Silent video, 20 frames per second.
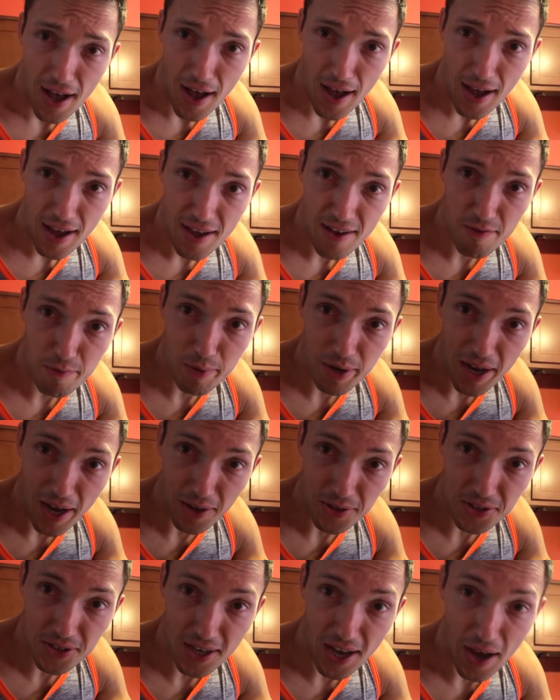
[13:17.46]
I have been
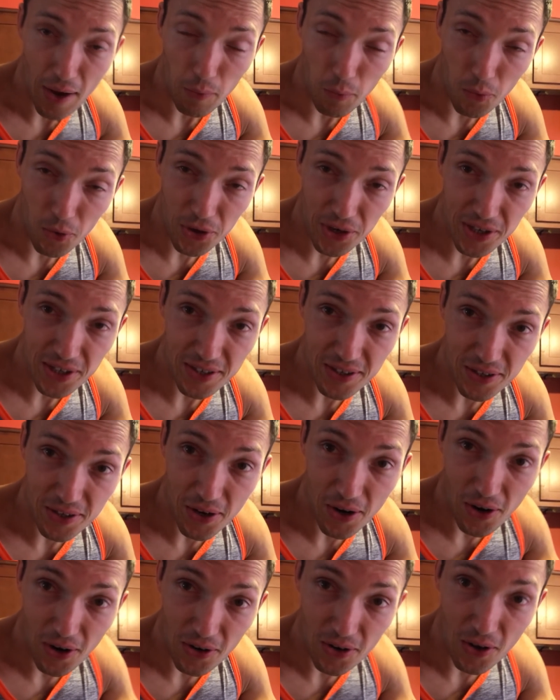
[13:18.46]
outside working in the
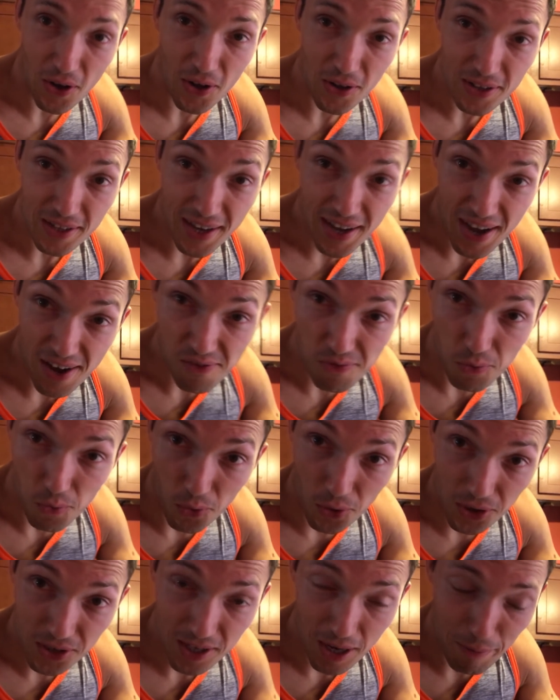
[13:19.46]
yard all day. I've
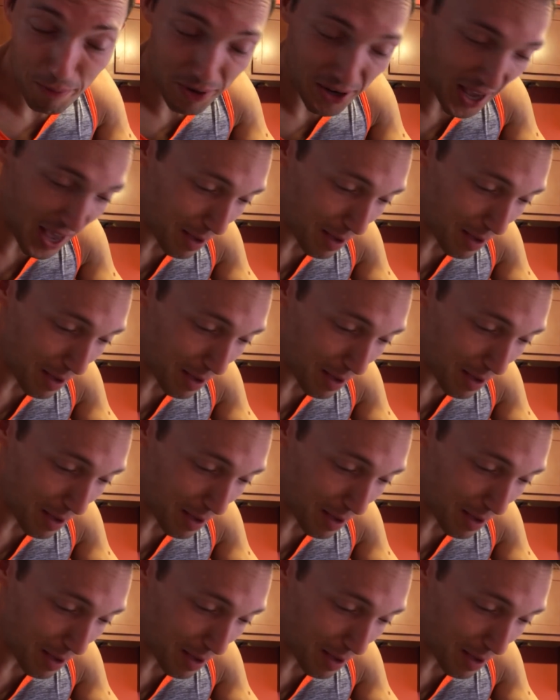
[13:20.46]
worked up an